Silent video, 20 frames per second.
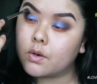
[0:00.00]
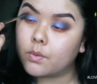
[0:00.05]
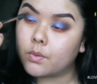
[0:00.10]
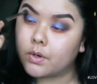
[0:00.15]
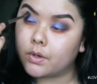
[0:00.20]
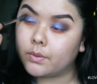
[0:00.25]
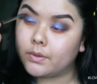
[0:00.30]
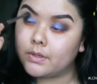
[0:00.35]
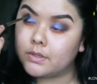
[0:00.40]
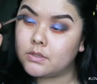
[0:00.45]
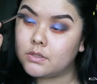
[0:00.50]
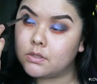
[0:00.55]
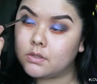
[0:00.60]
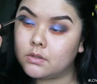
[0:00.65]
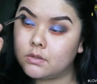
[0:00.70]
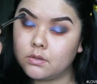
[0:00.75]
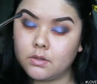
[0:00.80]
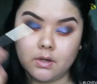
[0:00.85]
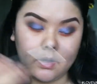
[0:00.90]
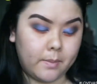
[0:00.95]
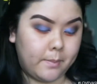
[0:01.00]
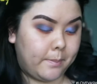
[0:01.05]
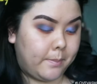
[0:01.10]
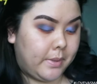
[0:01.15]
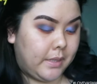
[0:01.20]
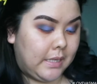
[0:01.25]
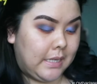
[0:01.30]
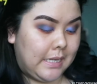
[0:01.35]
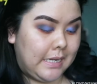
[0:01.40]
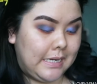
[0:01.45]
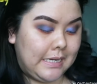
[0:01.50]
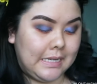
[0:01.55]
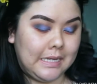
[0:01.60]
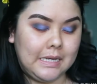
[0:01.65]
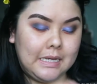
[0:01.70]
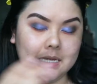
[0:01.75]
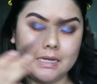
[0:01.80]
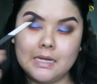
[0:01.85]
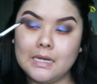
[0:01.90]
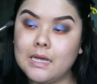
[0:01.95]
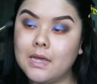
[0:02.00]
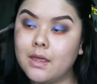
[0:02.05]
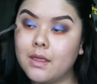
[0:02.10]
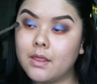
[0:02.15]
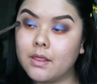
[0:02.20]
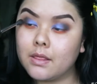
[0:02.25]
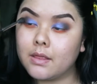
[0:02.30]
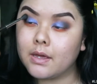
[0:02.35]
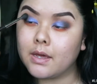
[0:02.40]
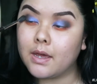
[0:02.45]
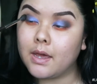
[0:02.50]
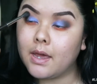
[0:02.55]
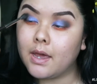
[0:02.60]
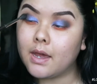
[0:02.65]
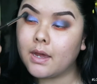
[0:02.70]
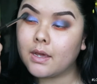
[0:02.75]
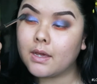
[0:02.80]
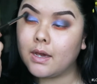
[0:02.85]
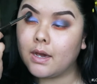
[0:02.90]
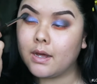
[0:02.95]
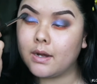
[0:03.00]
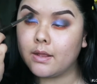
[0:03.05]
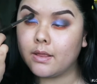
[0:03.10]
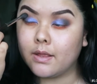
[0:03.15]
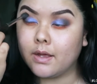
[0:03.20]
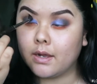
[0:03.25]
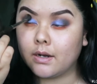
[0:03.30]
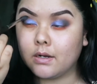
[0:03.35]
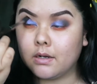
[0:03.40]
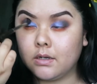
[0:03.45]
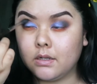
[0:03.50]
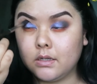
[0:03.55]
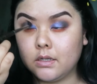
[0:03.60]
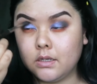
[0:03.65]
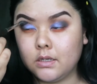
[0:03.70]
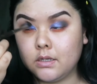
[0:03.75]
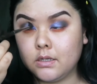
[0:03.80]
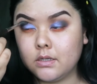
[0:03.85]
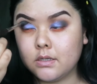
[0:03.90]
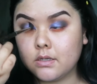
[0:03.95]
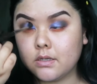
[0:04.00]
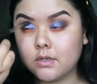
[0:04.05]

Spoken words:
We're going to blend the heck out of that color.